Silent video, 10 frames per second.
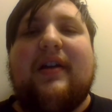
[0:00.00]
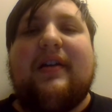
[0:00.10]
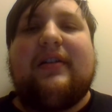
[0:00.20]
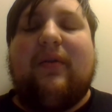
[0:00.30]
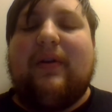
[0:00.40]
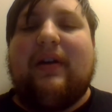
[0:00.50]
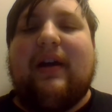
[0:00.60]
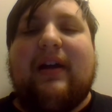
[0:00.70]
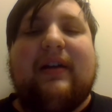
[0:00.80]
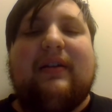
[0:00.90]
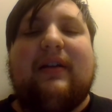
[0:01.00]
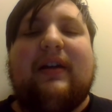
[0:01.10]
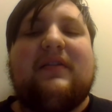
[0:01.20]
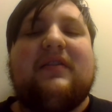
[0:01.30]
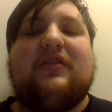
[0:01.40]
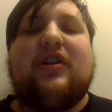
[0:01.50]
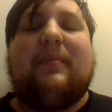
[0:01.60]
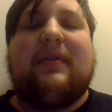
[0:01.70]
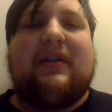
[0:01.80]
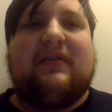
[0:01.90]
going at it against the
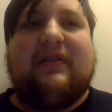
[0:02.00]
Japanese